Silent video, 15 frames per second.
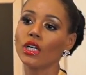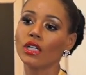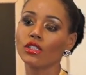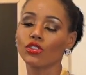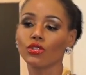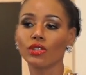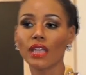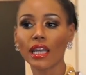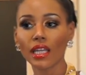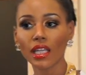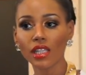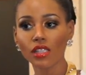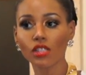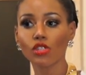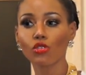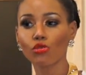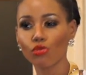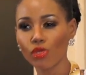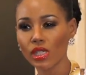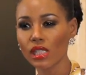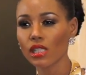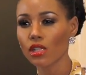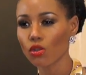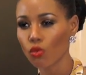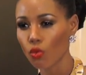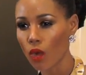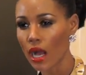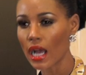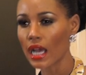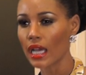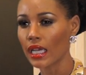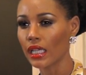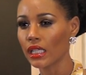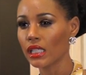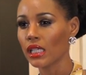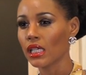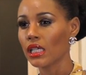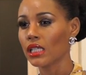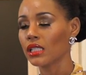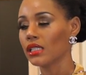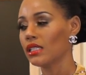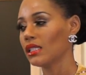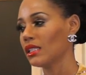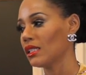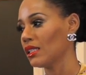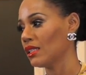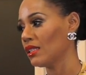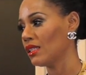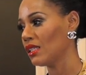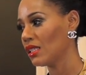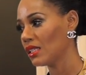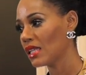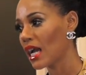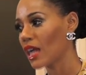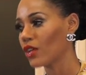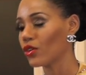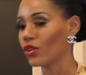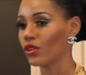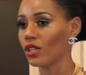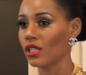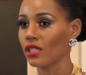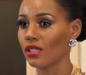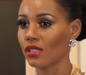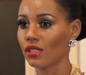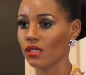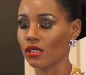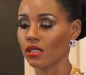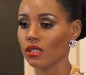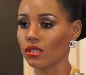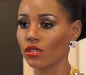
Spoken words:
So that is the reason why the designer is,